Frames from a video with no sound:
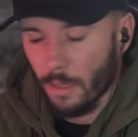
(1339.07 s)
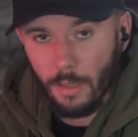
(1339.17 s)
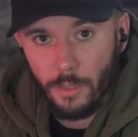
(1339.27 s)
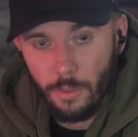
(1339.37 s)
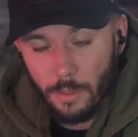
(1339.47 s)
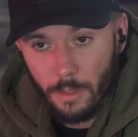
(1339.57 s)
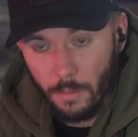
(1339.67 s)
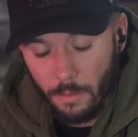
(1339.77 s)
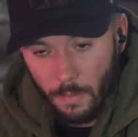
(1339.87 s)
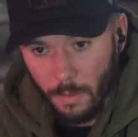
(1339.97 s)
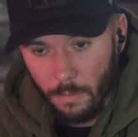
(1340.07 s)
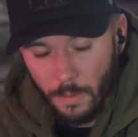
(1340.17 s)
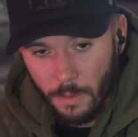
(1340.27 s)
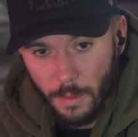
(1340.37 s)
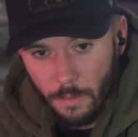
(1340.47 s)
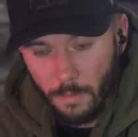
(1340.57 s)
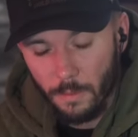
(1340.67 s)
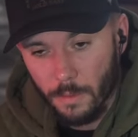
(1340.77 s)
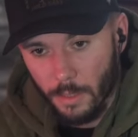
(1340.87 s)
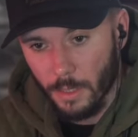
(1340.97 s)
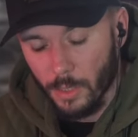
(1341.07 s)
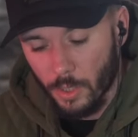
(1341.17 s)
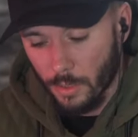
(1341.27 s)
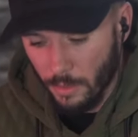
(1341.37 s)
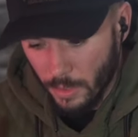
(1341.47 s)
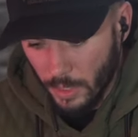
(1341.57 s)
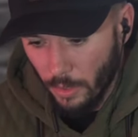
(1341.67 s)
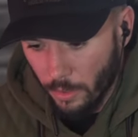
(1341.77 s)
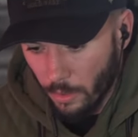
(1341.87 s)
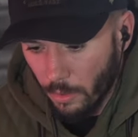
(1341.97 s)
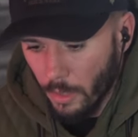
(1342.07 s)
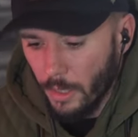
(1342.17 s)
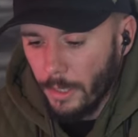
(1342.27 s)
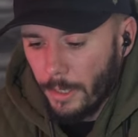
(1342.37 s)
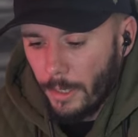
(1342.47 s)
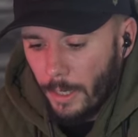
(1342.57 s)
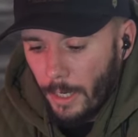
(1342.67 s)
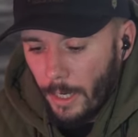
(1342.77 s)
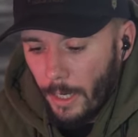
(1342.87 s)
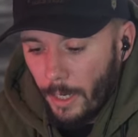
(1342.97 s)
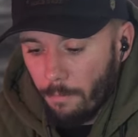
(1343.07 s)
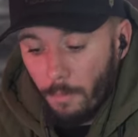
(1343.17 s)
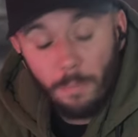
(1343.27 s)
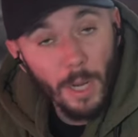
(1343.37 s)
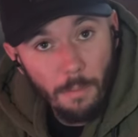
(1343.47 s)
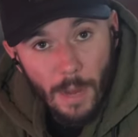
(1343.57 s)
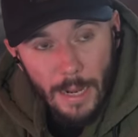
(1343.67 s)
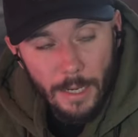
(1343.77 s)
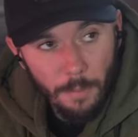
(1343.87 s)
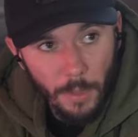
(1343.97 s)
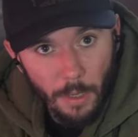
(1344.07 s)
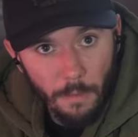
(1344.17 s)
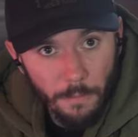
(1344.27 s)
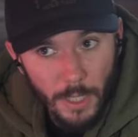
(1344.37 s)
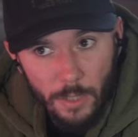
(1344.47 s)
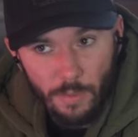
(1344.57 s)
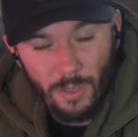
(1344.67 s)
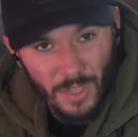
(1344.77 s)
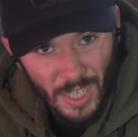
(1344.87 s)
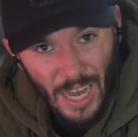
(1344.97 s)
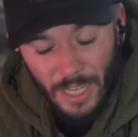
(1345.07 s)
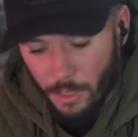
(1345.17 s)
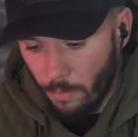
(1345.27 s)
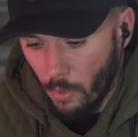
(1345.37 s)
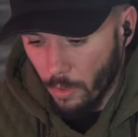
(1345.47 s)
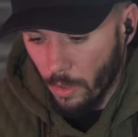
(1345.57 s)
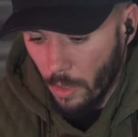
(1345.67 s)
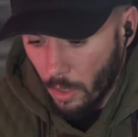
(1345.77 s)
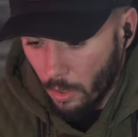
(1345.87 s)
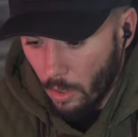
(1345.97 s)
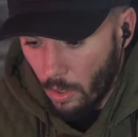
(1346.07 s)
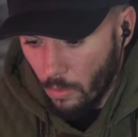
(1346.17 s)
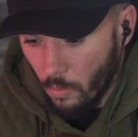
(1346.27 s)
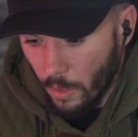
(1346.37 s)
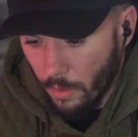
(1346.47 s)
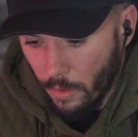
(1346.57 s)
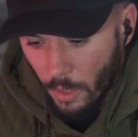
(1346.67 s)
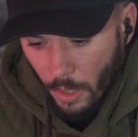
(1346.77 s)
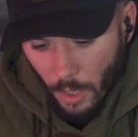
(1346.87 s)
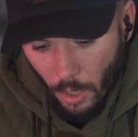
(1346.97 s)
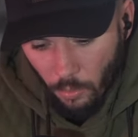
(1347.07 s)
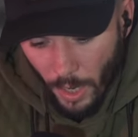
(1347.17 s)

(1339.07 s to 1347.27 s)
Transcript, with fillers: tunnel entrance, so it's, it's a cylinder. Um, but a mock-up of Israel's Gaza border, along with a